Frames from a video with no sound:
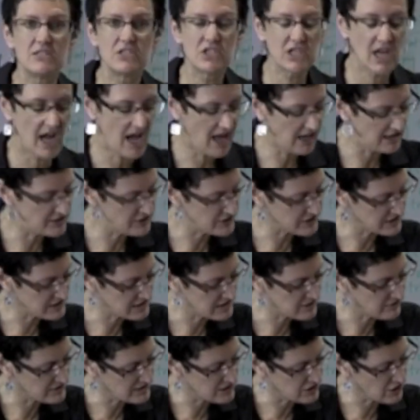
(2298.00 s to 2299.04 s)
and challenges
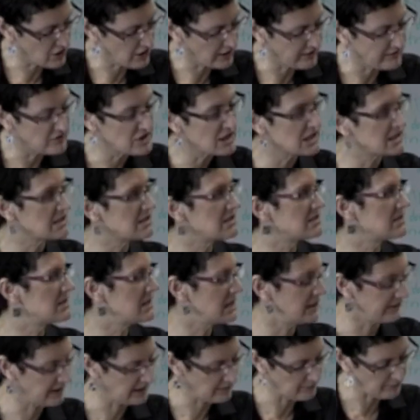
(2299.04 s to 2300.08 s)
to restorative justice
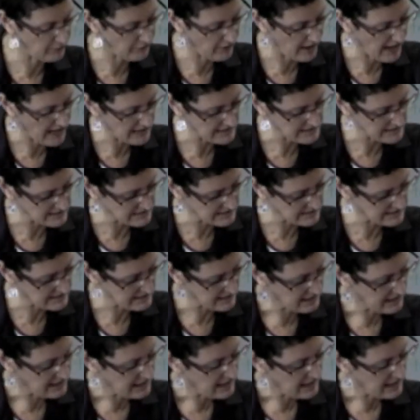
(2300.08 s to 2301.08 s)
theory and practice